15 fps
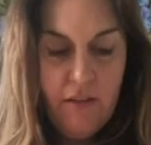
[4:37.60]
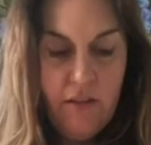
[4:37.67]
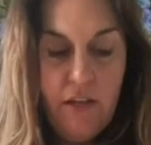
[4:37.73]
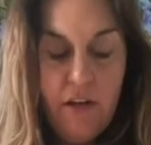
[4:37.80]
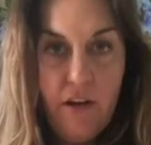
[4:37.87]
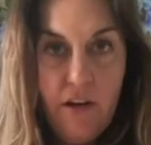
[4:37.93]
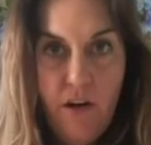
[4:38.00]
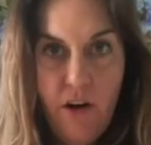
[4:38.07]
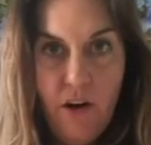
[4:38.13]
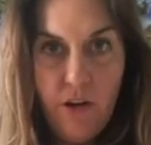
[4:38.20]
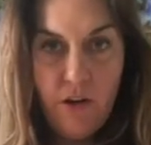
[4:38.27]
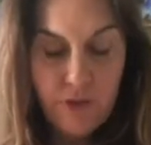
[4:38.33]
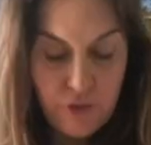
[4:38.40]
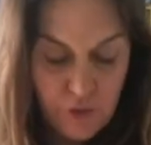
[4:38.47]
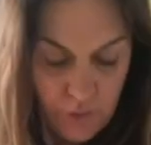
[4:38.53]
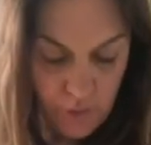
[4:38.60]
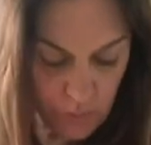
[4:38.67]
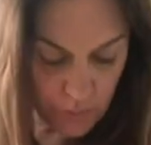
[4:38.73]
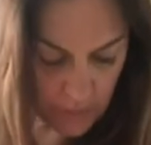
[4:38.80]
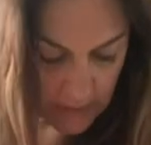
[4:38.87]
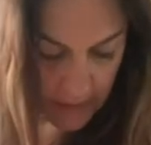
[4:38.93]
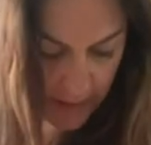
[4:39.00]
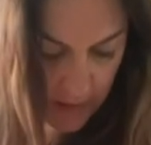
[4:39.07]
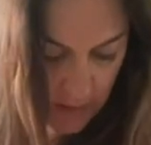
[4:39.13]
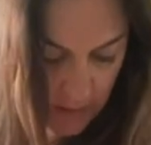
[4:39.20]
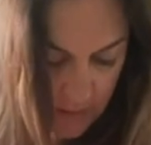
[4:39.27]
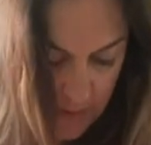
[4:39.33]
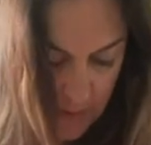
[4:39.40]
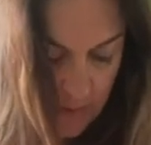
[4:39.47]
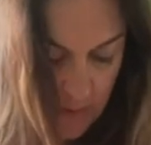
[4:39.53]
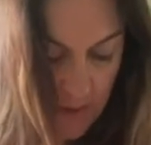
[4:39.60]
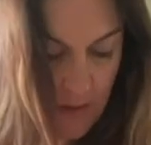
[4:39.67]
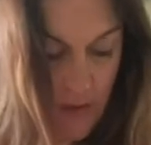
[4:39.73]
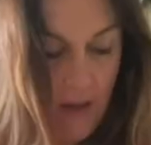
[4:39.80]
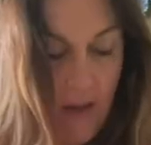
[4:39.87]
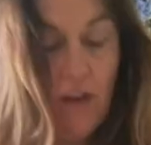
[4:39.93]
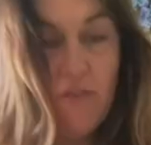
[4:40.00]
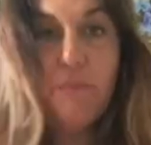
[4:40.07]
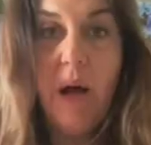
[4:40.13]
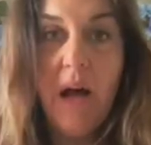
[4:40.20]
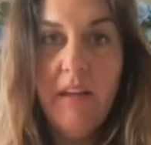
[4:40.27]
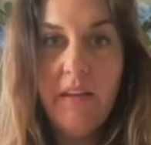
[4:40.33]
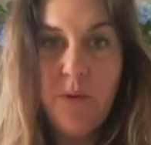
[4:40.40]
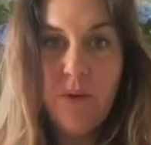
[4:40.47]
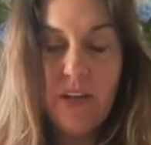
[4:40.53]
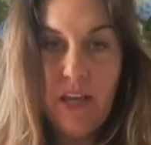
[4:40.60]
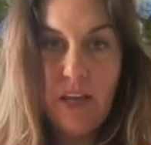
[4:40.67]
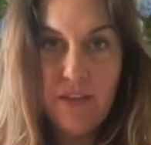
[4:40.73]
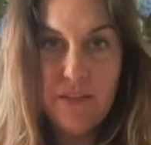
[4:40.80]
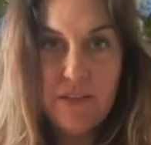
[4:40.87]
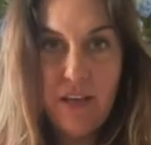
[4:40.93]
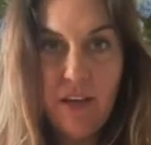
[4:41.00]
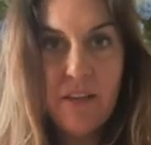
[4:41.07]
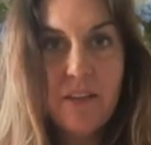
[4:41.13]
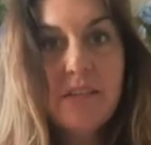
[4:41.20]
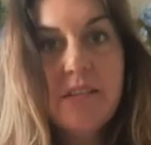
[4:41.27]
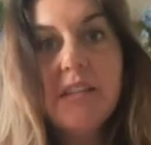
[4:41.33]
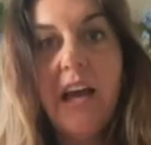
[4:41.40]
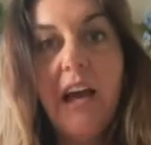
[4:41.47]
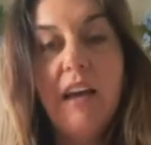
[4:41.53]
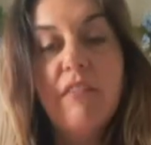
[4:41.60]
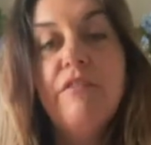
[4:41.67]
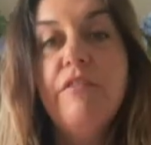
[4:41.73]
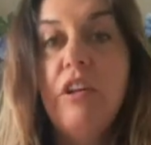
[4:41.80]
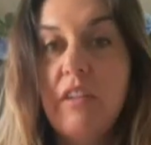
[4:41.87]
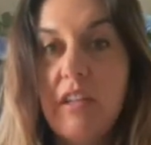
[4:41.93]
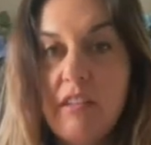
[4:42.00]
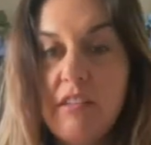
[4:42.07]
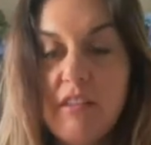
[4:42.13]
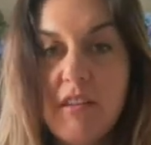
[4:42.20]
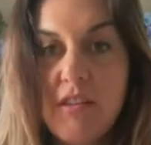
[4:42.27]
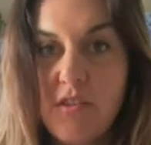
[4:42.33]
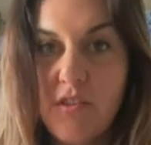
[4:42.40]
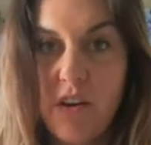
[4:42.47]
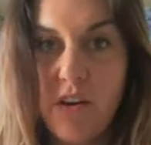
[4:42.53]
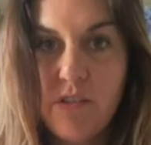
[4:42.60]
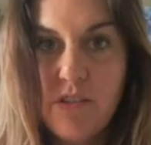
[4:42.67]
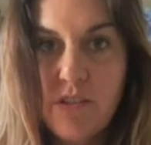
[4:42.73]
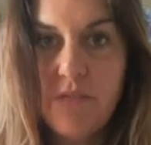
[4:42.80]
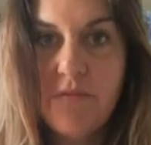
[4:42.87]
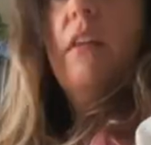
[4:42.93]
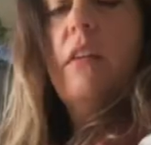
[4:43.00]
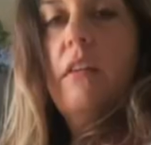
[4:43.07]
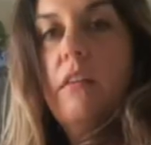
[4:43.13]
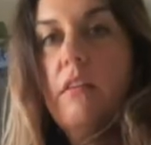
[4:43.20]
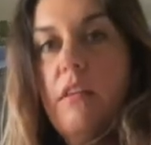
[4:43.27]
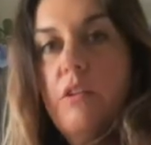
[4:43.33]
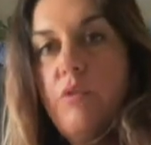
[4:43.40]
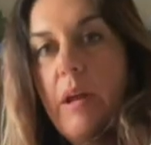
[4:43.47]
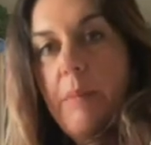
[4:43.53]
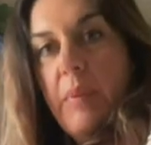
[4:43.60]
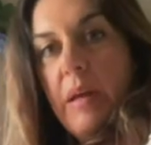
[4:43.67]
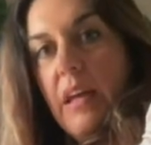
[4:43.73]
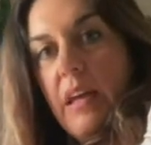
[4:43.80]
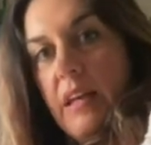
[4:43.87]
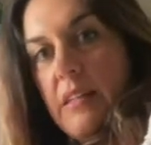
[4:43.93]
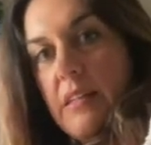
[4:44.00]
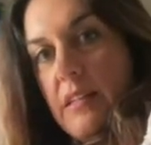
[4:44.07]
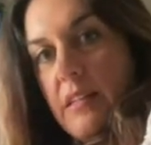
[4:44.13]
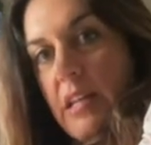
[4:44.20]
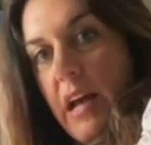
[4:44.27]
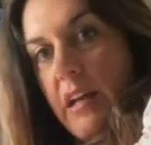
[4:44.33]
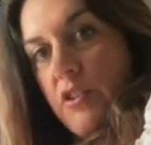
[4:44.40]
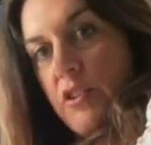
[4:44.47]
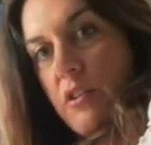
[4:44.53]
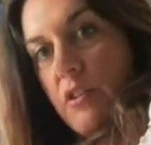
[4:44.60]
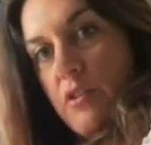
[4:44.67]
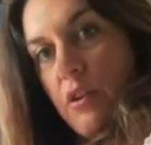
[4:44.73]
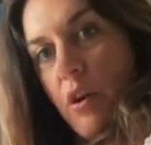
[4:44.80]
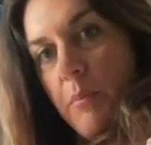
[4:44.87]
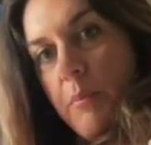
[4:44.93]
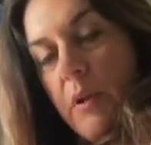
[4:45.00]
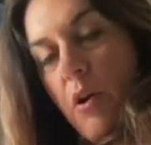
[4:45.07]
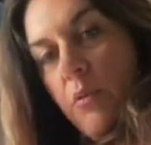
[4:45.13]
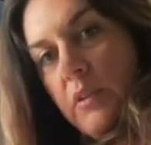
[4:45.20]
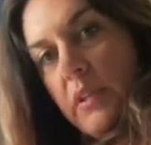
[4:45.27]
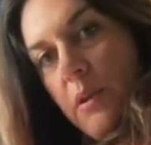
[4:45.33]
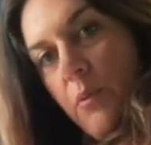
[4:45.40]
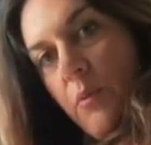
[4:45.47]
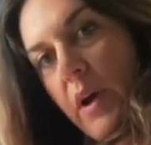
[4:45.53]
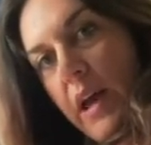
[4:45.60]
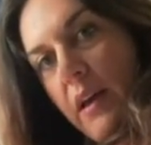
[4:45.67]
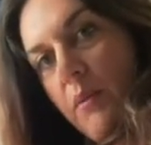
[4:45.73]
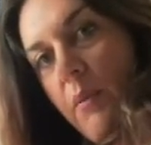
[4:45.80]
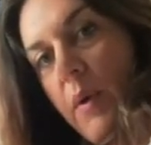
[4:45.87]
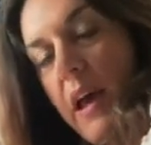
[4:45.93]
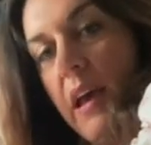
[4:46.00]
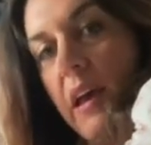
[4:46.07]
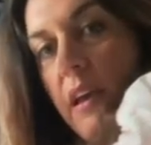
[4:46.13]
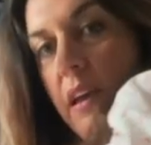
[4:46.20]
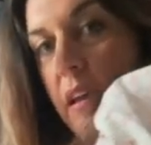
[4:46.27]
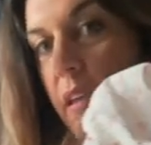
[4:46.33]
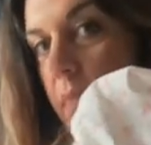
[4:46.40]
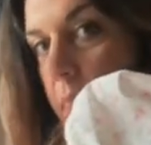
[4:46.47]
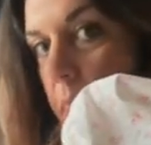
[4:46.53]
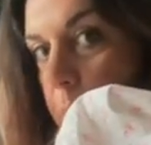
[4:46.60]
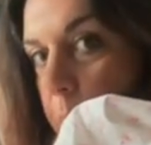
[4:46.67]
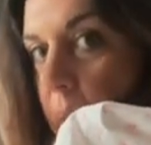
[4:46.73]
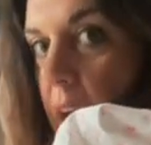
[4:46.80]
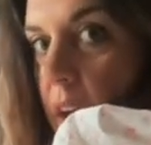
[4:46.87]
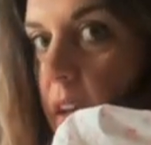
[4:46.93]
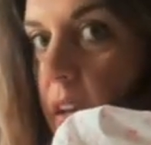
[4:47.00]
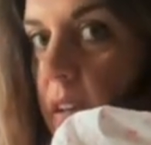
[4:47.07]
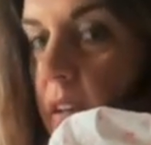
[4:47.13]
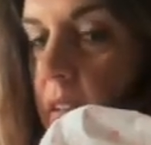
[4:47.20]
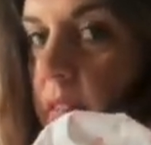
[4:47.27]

There are two layers of poly organza to add fullness to the skirt. The draping is attached to the skirt, but only way, way in the back.